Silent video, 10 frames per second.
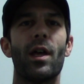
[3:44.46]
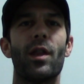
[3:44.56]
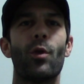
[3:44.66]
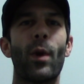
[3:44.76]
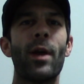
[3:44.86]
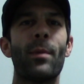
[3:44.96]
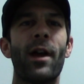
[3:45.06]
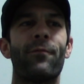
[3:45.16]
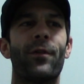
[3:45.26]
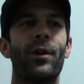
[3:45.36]
the way my
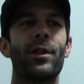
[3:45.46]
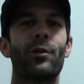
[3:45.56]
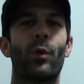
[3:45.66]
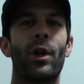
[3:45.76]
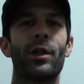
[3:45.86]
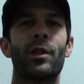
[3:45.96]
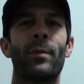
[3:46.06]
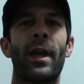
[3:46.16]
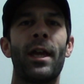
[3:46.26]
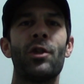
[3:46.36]
furnace works and
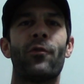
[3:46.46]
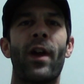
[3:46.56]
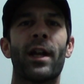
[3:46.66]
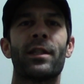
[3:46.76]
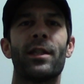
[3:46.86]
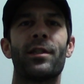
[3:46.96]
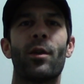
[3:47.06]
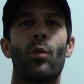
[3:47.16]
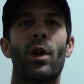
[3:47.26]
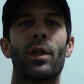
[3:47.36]
my HVAC
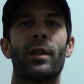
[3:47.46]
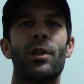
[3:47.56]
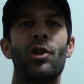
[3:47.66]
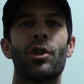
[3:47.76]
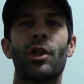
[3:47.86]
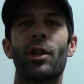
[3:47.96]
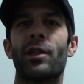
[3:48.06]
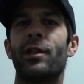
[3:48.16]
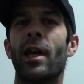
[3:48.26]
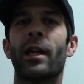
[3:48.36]
system works, it's just going to
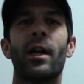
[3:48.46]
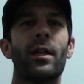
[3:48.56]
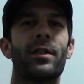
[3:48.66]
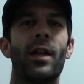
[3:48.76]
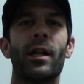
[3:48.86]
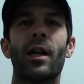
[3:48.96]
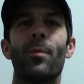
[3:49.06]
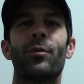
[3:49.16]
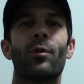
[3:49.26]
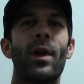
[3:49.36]
suck
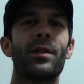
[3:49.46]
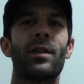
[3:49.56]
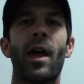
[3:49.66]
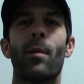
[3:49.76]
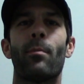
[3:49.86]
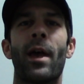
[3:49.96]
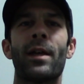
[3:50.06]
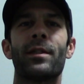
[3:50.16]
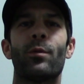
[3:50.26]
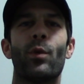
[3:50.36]
up the rest of that
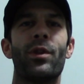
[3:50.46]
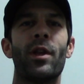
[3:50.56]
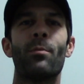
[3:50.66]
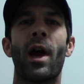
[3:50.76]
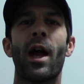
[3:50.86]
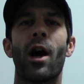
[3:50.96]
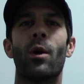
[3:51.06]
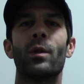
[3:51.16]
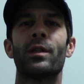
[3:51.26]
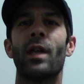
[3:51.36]
mess within my
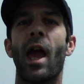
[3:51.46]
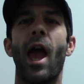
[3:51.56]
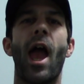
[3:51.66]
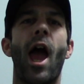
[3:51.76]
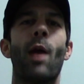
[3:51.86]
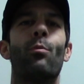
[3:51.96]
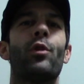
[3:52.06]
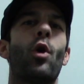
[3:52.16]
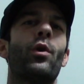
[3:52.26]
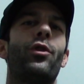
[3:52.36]
house and
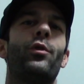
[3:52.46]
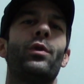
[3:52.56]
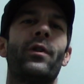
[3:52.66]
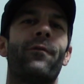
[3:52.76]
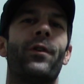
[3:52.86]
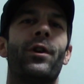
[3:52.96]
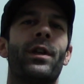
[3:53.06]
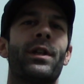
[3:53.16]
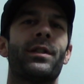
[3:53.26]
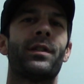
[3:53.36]
blow it through the
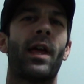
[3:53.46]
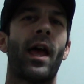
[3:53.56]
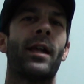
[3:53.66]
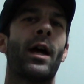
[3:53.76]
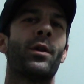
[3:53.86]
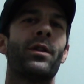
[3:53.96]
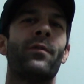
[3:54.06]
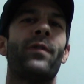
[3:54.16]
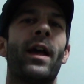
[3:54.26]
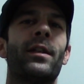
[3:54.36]
furnace and out of the
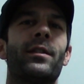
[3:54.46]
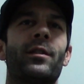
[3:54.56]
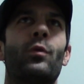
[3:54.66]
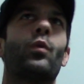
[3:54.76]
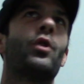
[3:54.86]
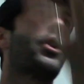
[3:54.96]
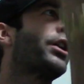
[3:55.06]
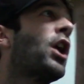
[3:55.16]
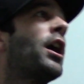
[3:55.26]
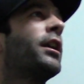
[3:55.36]
vents, which I
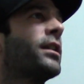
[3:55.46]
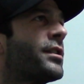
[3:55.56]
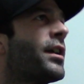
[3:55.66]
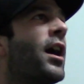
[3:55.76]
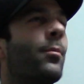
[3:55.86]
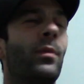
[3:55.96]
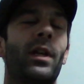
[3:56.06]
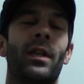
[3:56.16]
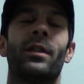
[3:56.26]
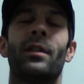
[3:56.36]
got some
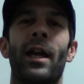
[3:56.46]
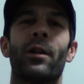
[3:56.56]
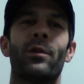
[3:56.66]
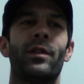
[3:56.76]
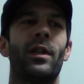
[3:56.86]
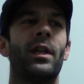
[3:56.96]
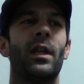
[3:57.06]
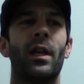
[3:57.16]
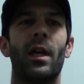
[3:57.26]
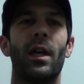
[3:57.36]
in the Lego
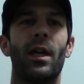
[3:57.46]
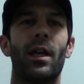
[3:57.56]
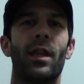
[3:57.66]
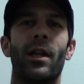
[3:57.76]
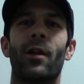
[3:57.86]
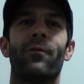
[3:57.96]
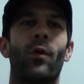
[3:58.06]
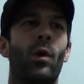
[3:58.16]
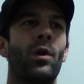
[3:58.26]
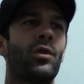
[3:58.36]
City.
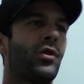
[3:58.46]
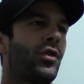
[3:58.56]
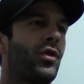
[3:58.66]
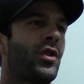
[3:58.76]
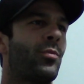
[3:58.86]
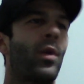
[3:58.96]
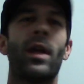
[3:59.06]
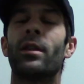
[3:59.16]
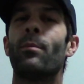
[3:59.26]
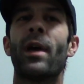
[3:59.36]
Therefore, just
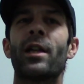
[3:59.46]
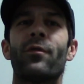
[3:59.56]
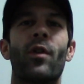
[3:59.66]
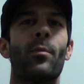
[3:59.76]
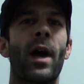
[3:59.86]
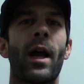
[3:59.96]
spread the mess from my